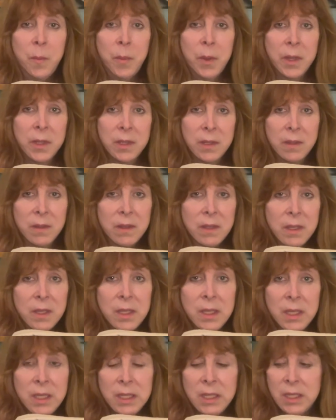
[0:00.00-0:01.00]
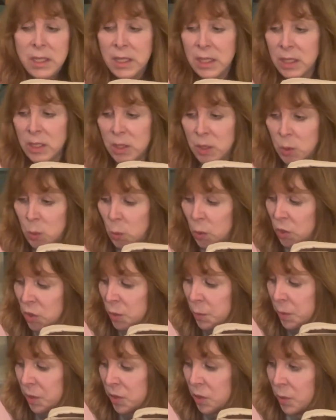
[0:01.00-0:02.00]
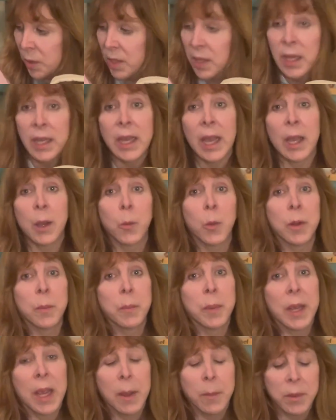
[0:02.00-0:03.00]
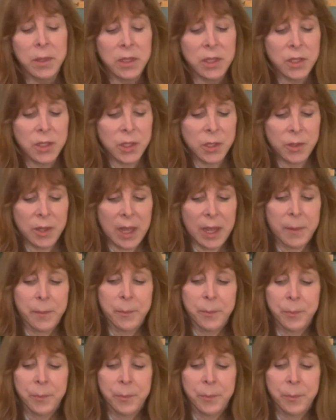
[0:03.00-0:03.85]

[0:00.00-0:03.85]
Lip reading: but still squishable. So I think I would be able to do that.